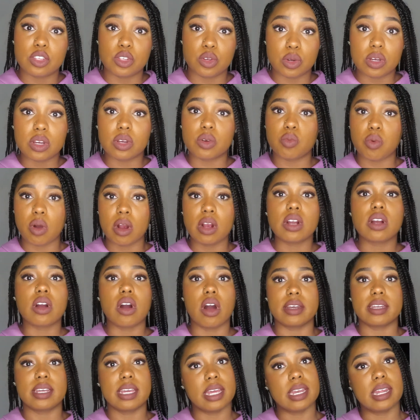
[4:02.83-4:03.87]
you could work
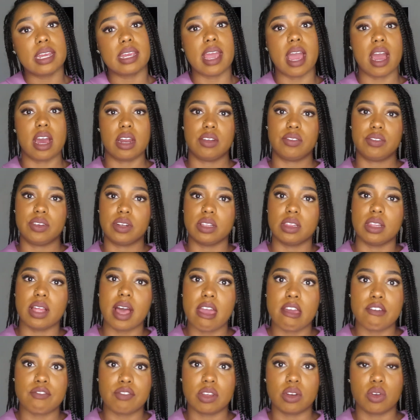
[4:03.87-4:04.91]
on getting out of your life